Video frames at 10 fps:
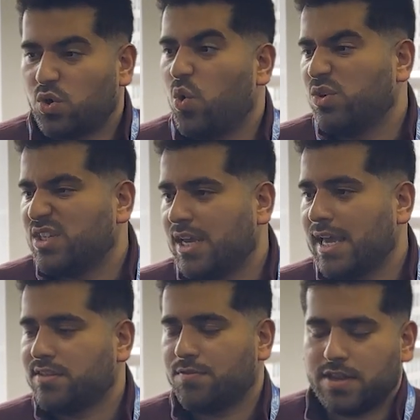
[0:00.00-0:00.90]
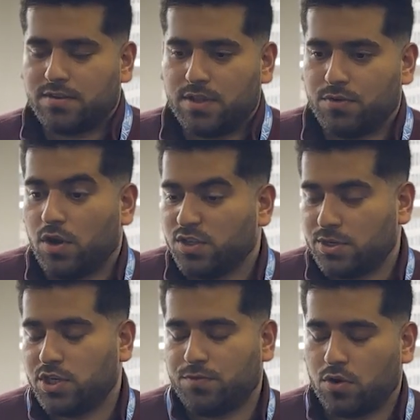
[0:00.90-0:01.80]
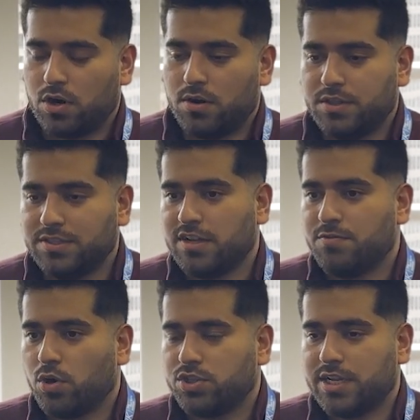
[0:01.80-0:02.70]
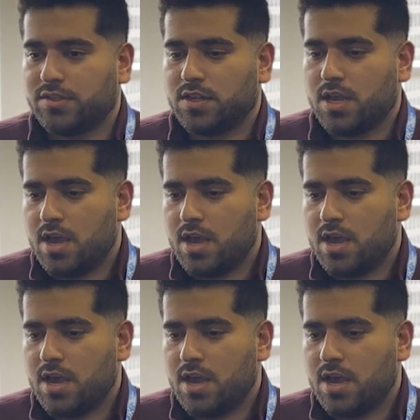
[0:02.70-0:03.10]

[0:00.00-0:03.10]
coding, I guess, effectively, especially for these kind of projects.